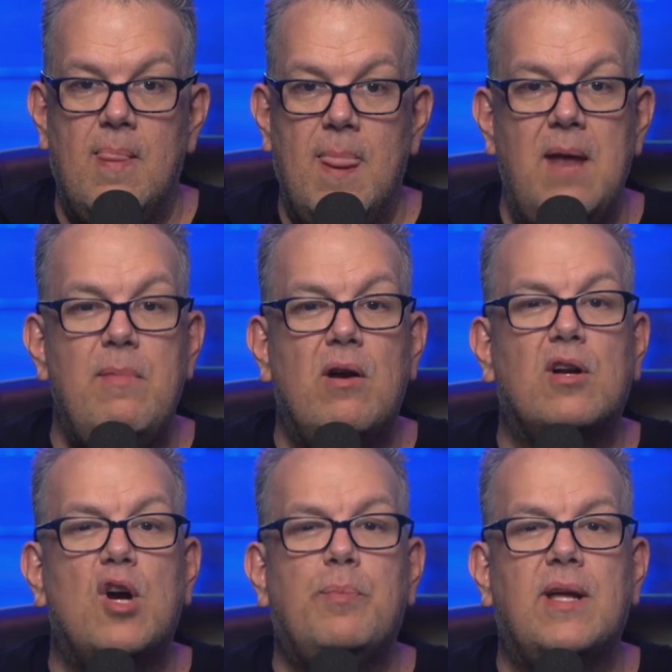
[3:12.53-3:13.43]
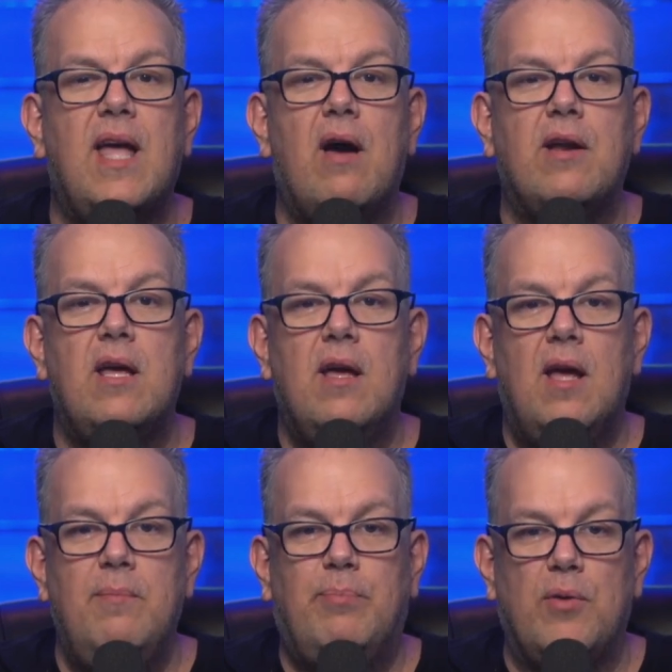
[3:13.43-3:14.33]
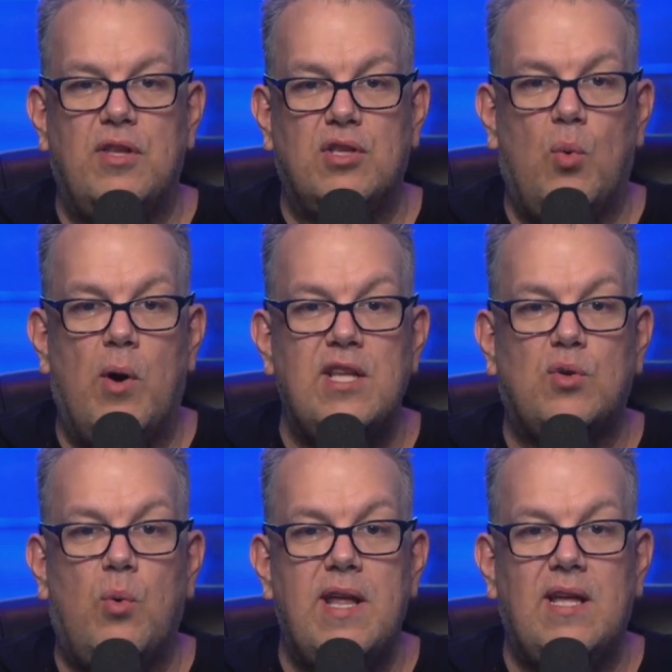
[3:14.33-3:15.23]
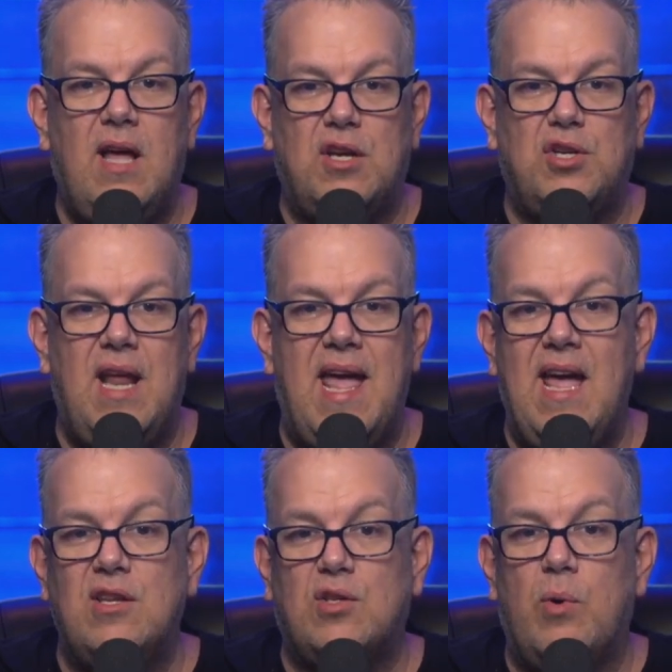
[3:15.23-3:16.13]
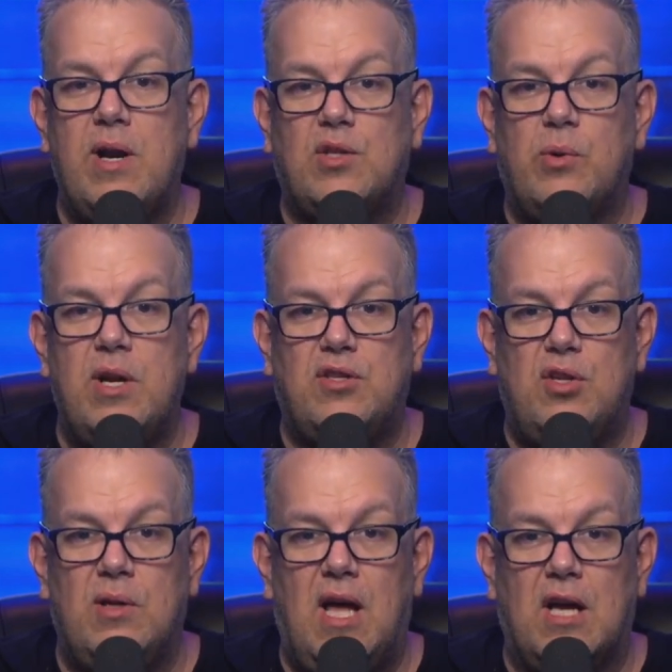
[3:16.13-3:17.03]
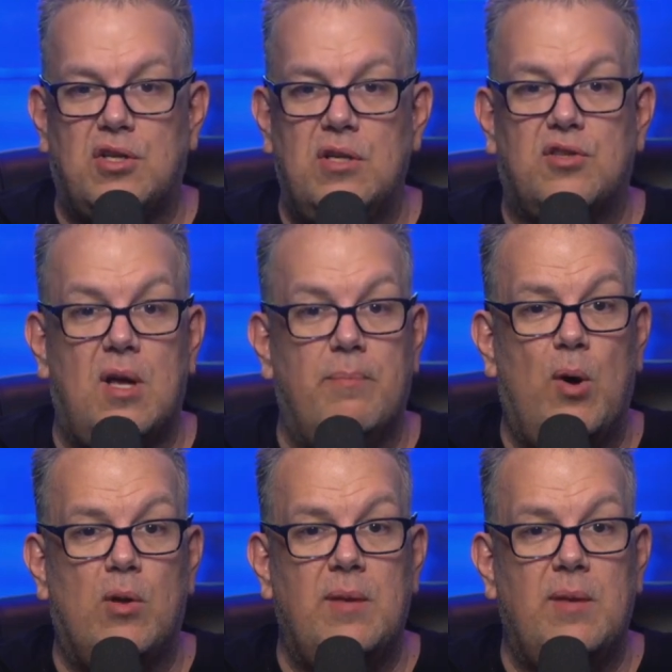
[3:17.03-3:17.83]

In Maricopa County, in both the 2020 election and 2022 election, some polling